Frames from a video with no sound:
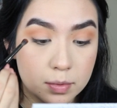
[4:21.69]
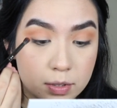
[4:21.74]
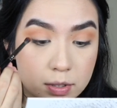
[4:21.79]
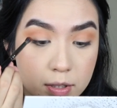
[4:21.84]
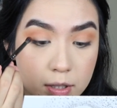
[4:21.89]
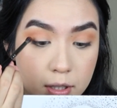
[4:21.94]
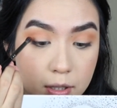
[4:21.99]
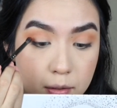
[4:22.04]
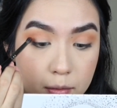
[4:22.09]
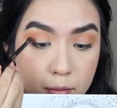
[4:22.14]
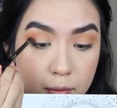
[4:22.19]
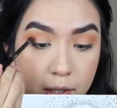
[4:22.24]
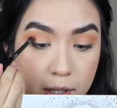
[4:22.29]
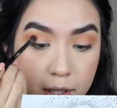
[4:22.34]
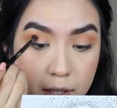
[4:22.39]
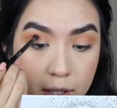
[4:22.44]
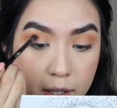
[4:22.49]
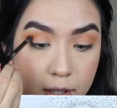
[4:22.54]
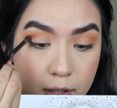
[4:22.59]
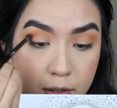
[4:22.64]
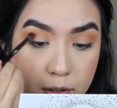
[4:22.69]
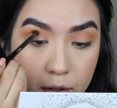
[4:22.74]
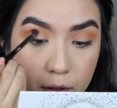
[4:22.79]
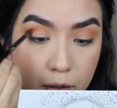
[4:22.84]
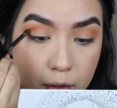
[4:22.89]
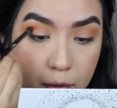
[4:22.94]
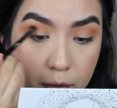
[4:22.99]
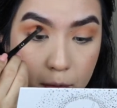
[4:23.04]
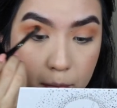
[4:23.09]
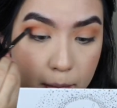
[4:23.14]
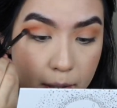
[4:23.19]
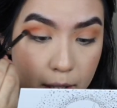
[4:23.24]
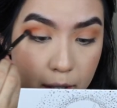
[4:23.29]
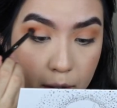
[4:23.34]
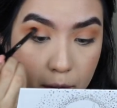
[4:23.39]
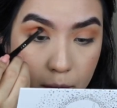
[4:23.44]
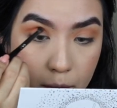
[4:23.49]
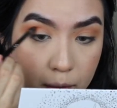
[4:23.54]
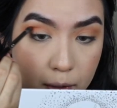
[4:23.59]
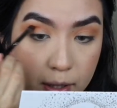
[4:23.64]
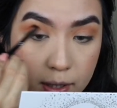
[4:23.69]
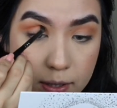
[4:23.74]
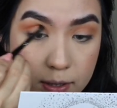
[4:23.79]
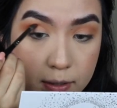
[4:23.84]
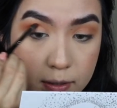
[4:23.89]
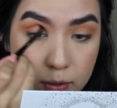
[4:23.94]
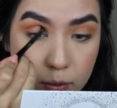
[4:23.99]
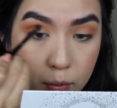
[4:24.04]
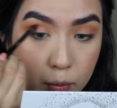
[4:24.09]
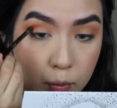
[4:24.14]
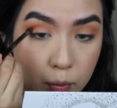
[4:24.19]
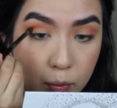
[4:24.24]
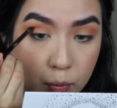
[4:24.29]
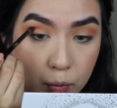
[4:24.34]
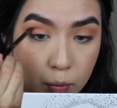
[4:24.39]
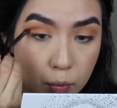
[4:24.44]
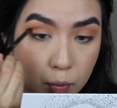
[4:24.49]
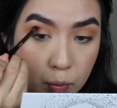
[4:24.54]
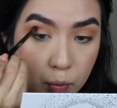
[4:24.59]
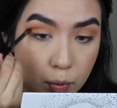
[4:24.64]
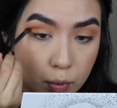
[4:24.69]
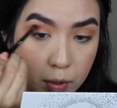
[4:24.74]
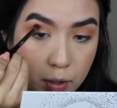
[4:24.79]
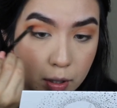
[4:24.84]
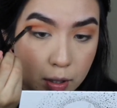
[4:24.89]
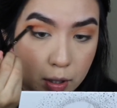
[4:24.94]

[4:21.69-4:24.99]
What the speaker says: just going to run this through my crease. Ooh.